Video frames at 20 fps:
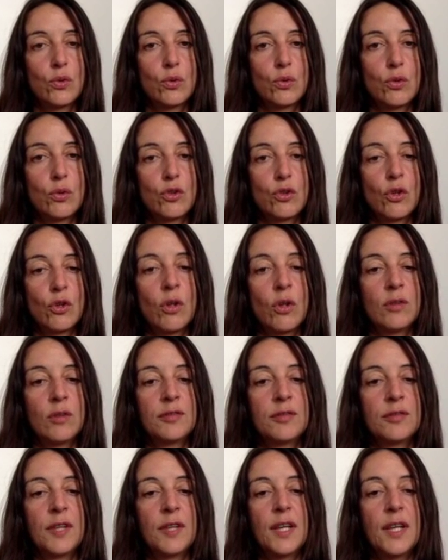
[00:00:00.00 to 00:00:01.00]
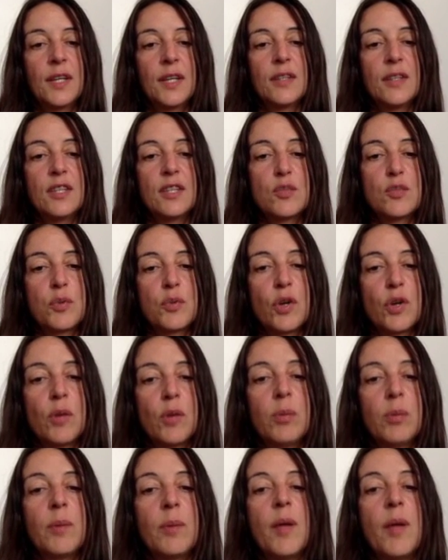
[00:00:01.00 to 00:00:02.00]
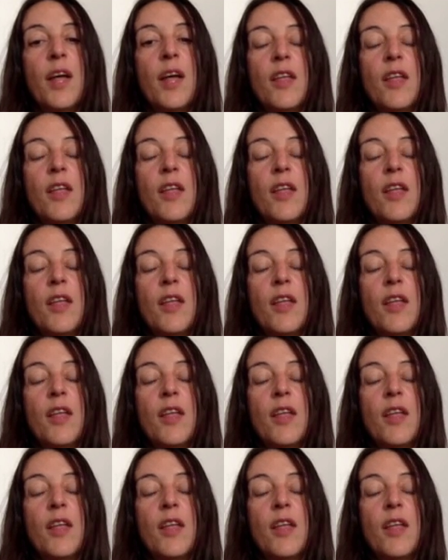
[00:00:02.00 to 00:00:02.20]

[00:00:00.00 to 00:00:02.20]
solve this problem.